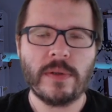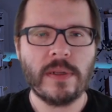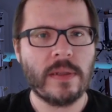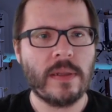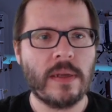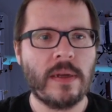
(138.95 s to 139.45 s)

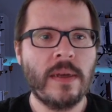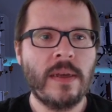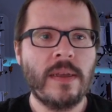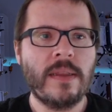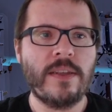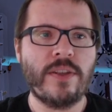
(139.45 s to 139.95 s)
It
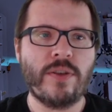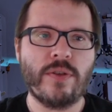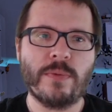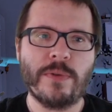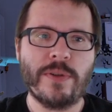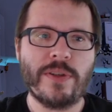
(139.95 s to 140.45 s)
leads you
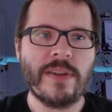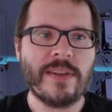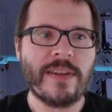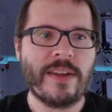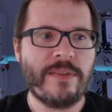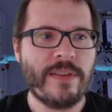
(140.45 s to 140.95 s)
towards this
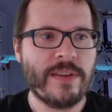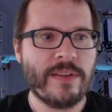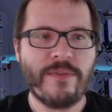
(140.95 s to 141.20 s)
kind of like